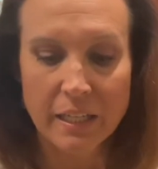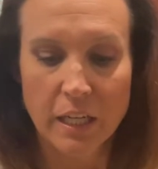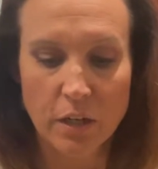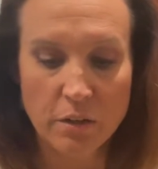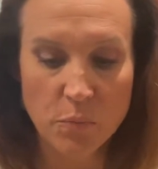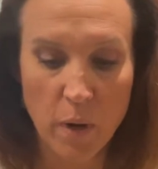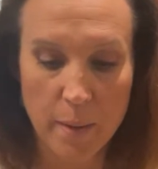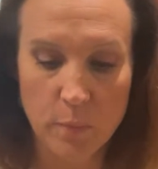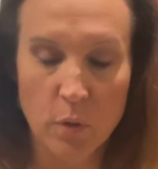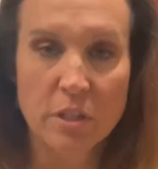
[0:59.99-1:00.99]
here's where
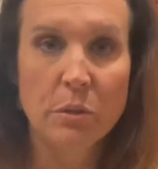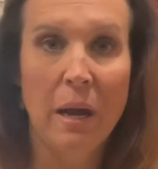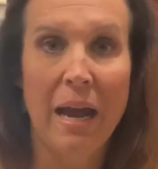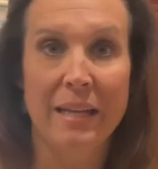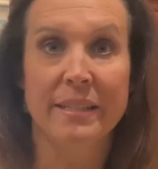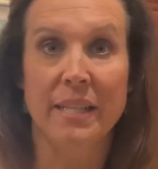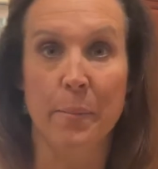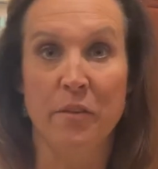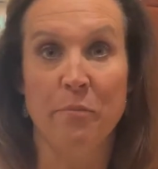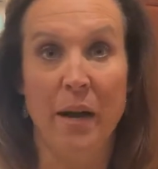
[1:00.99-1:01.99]
I'm going to add
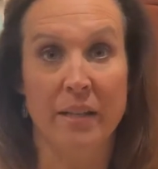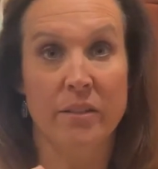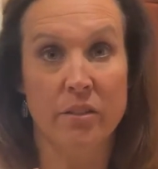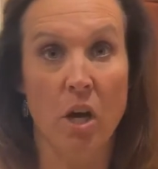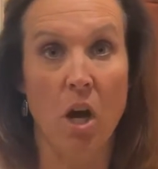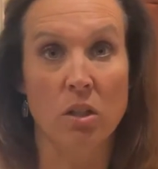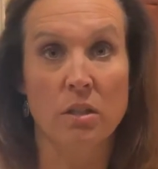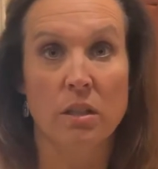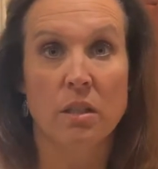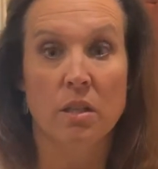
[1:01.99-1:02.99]
some of my salt,
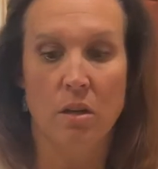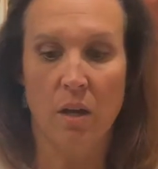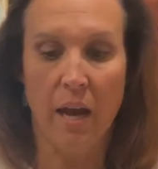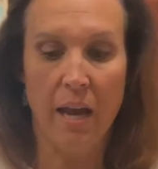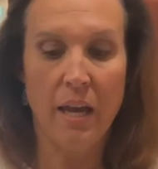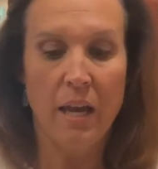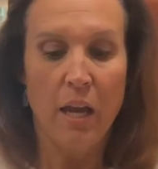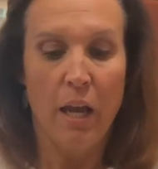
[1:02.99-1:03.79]
okay?